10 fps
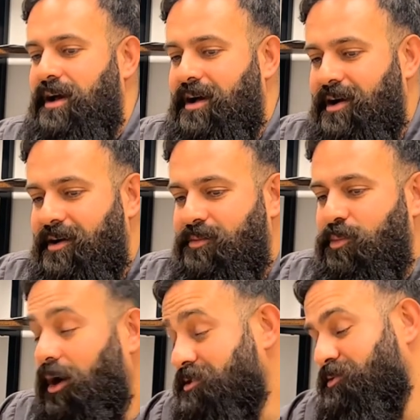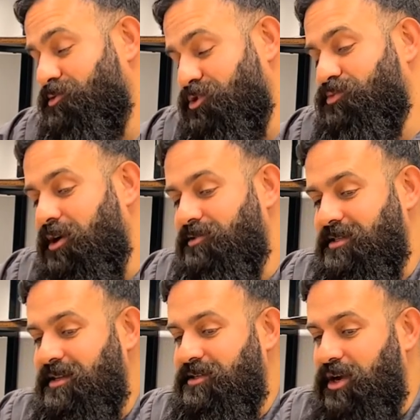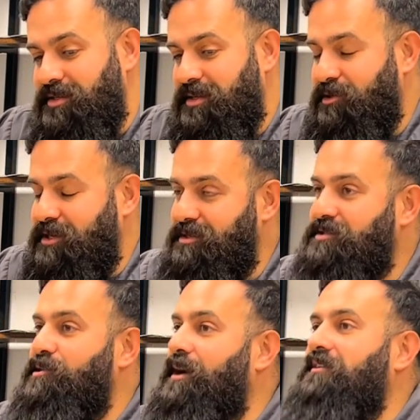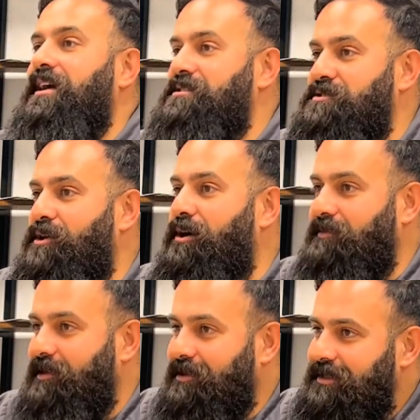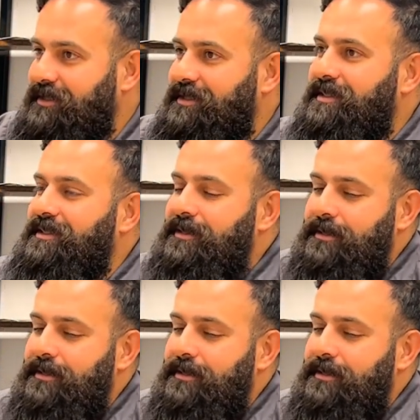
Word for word: um, also, just one reason they try to simulate is they don't have access to hardware. Yeah.